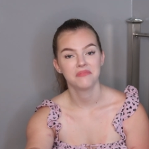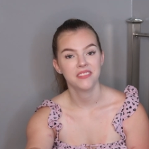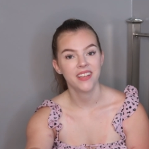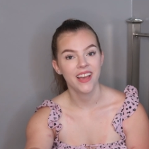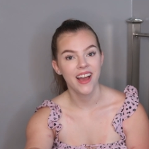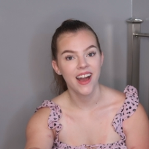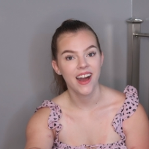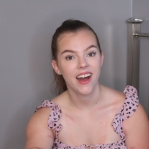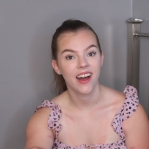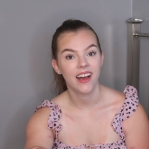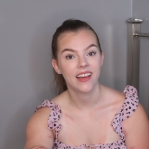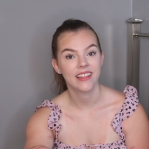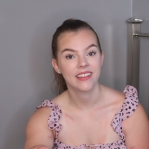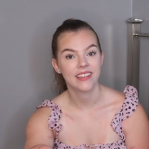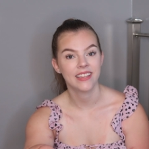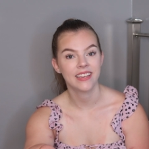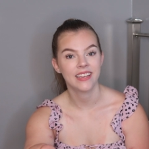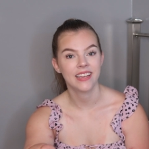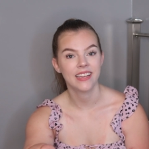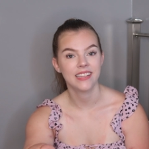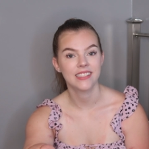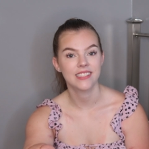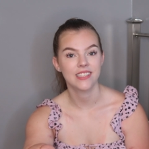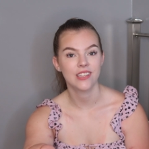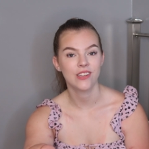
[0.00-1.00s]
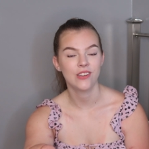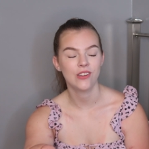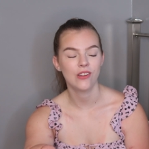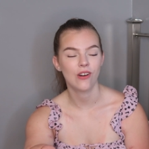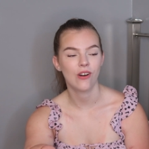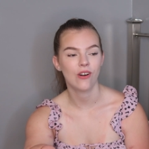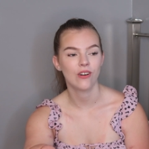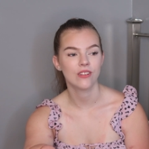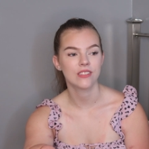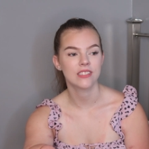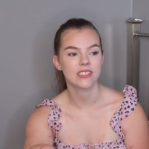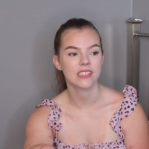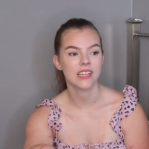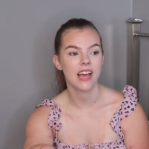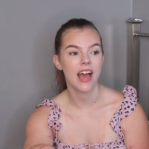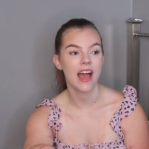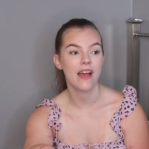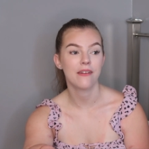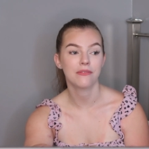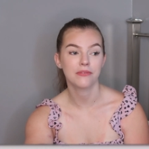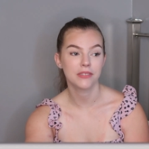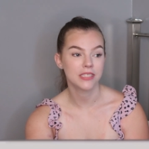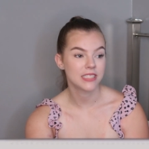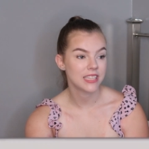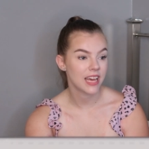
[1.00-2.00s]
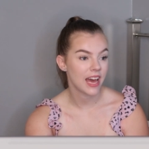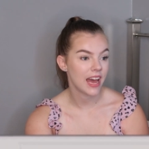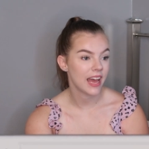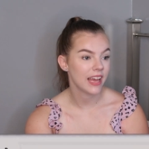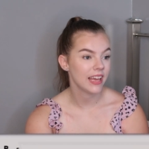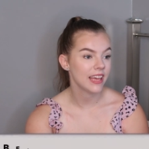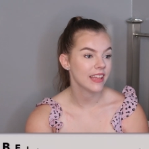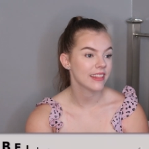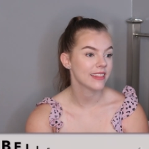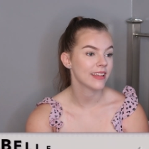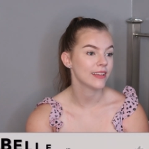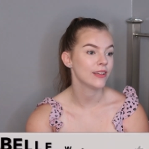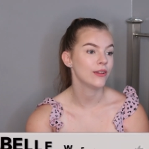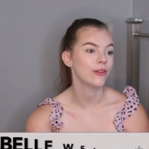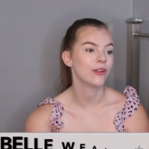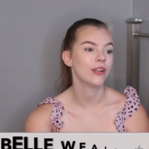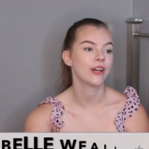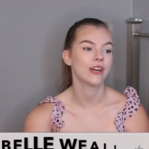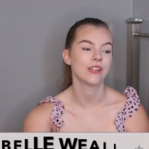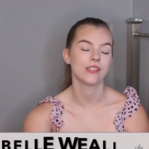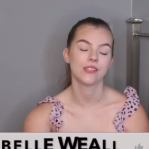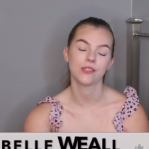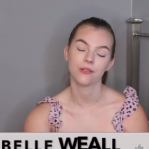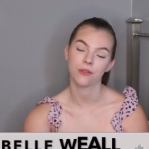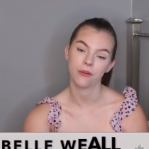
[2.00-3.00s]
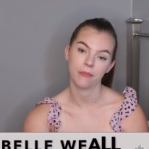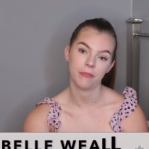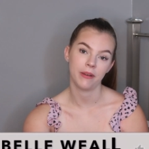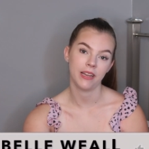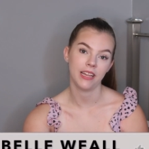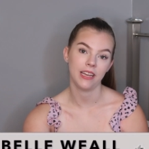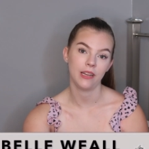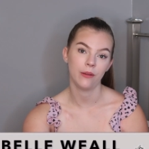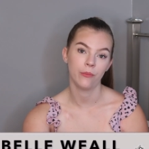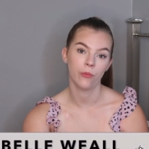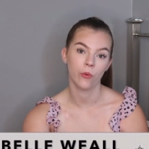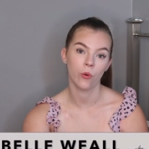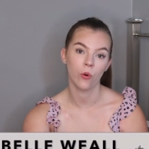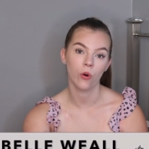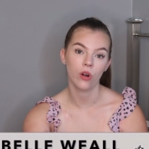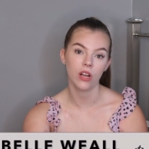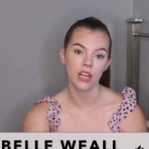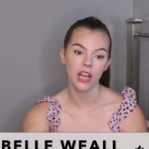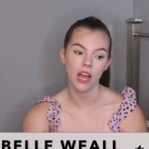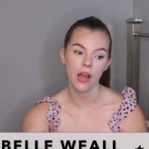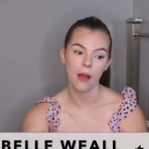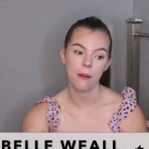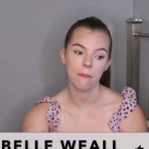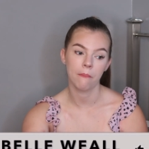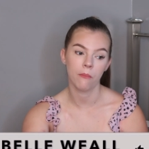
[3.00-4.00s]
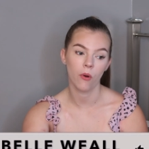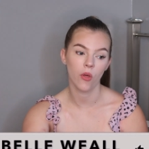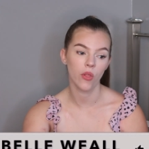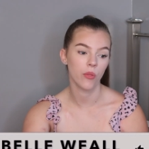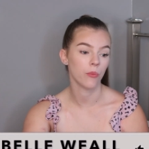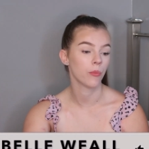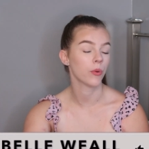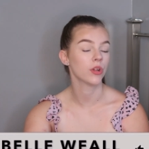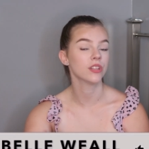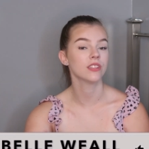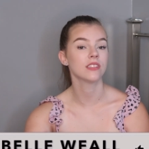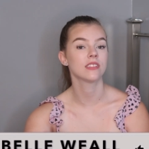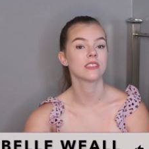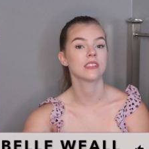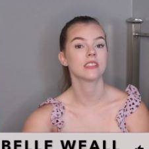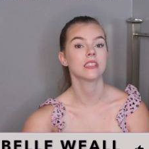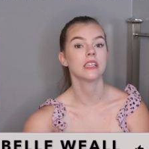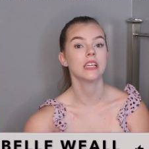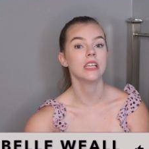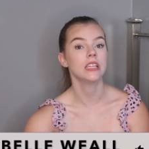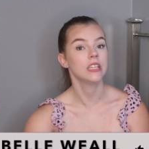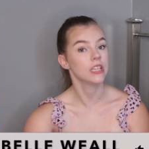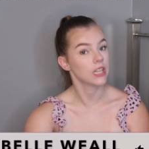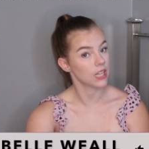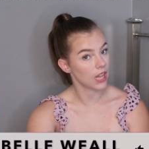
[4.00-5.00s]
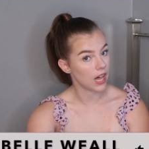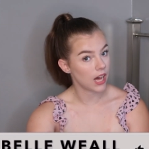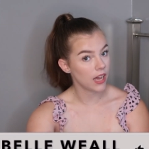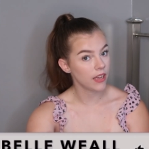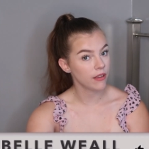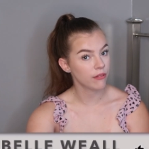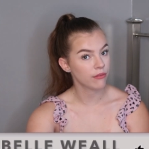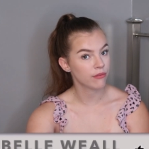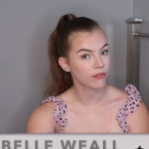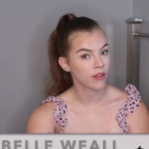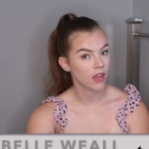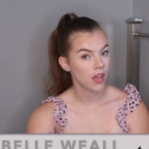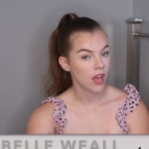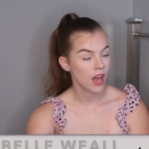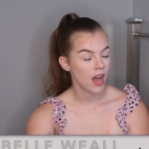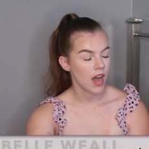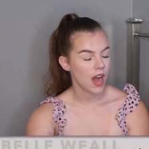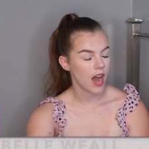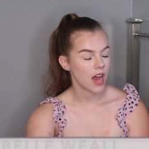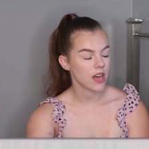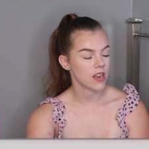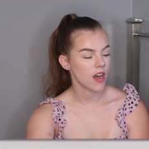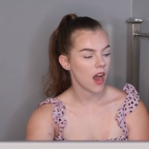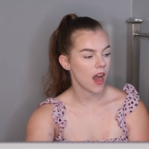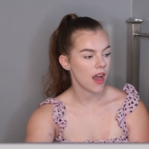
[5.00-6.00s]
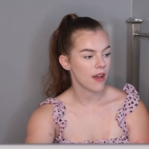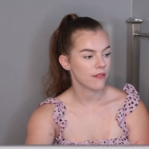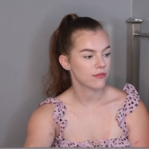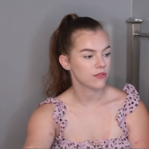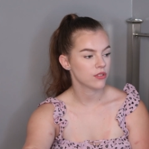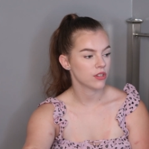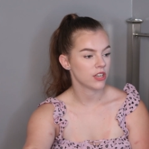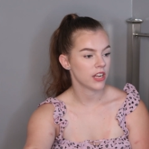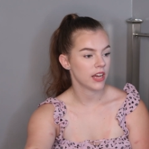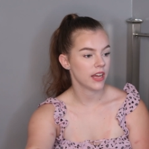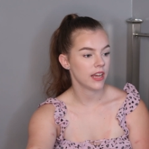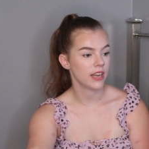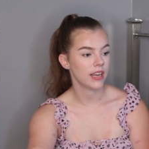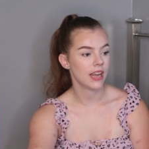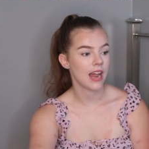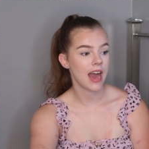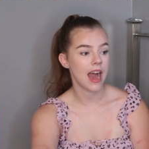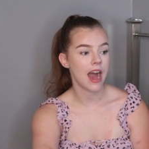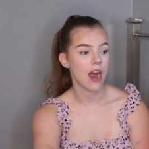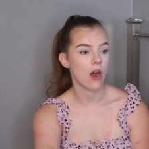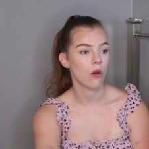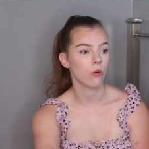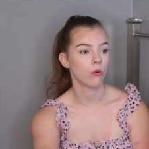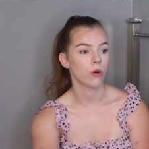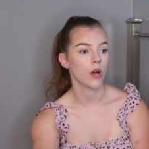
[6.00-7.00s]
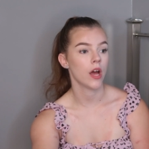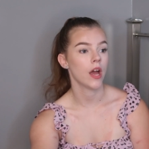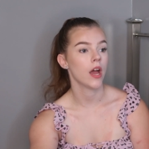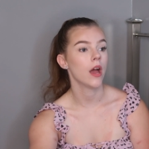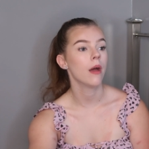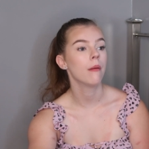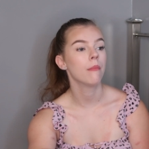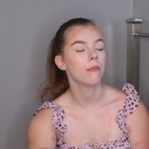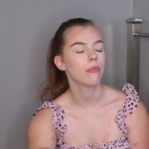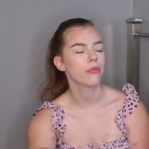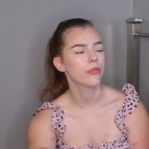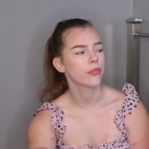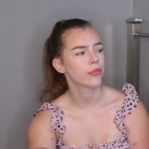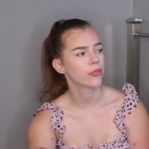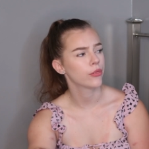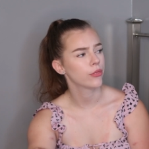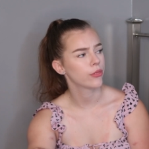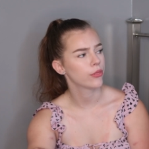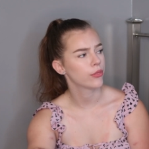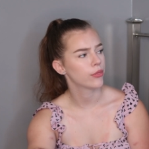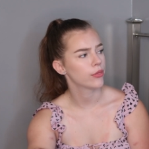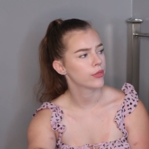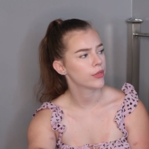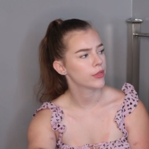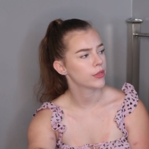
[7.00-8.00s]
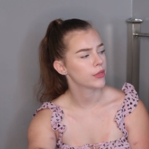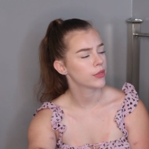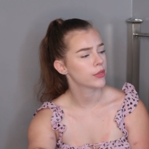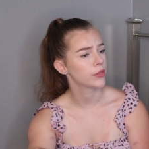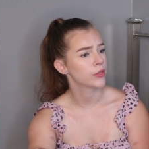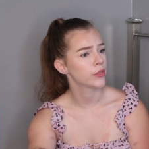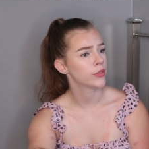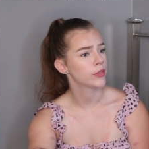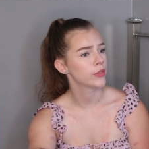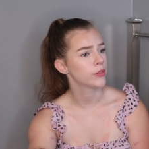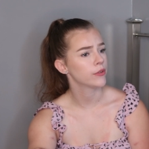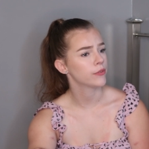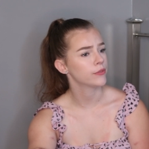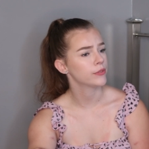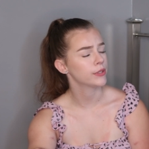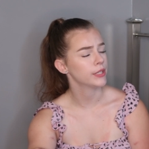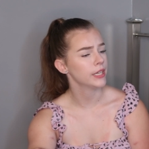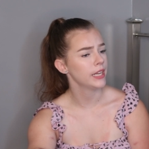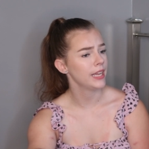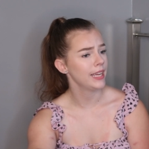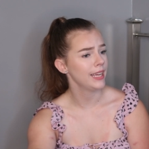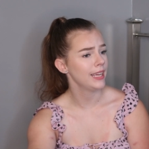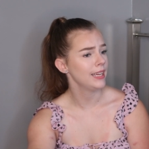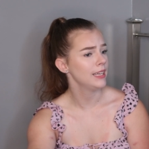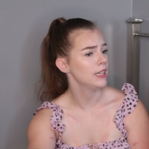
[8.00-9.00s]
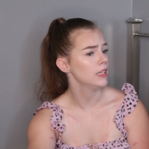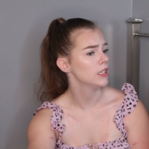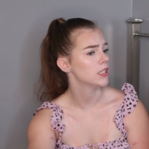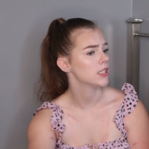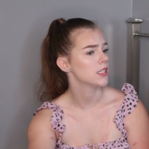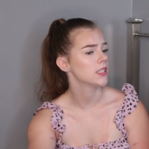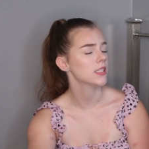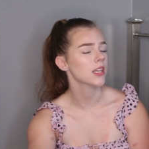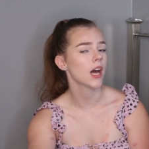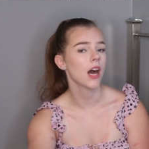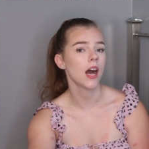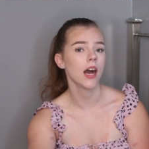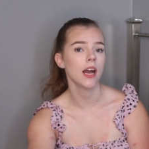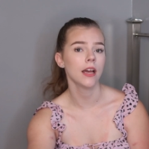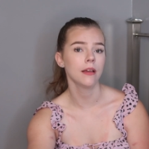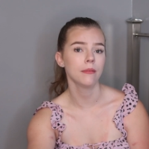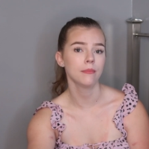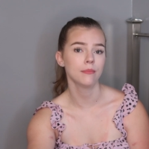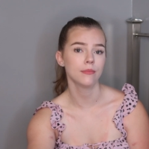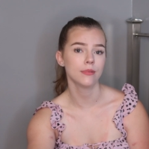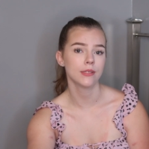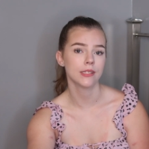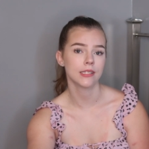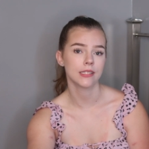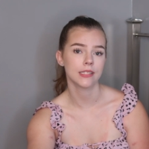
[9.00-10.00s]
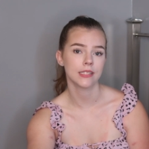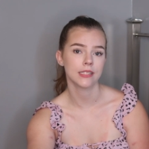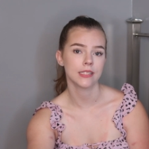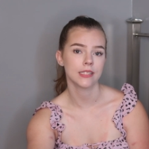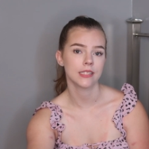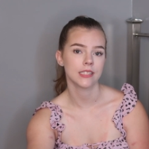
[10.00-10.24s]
Yeah, I think it's not every day that you learn to completely walk more than once in your life, and I've done it now 3 times.